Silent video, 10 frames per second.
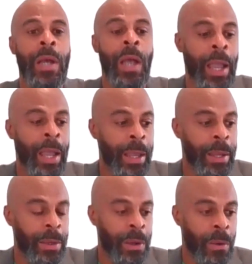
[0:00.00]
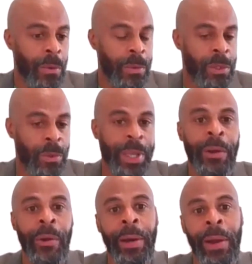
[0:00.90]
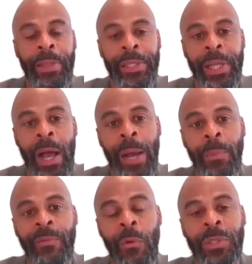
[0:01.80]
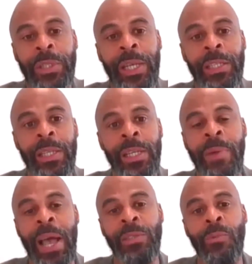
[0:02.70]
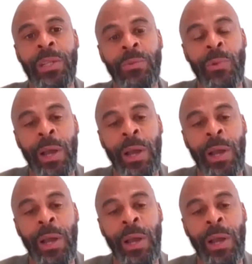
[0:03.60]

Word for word: a you know so the curator at the time, unfortunately, he's he's passed away as well.